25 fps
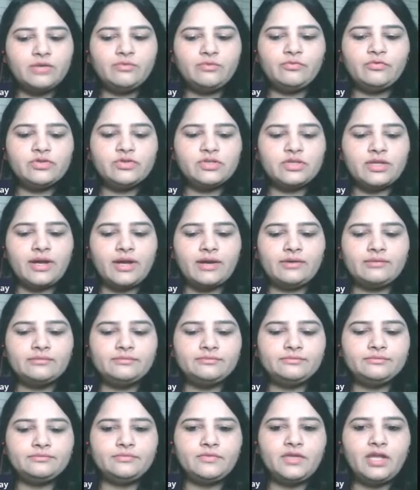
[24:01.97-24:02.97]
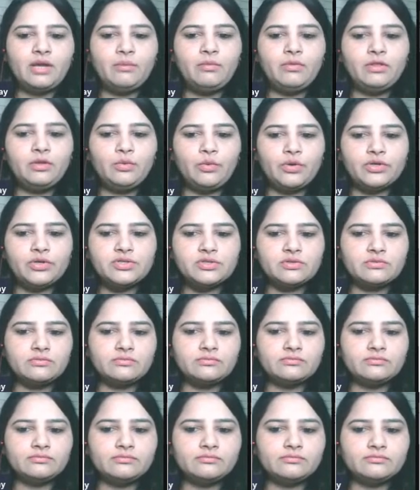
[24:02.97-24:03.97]
type was that? Double
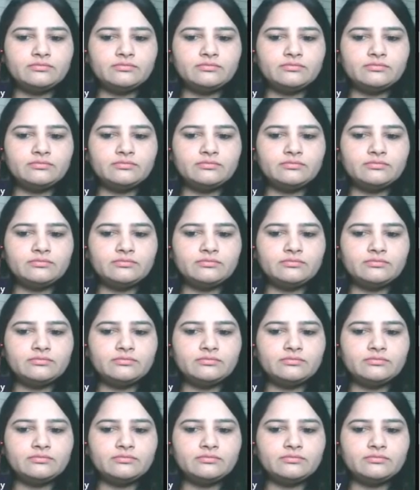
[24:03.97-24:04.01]
question.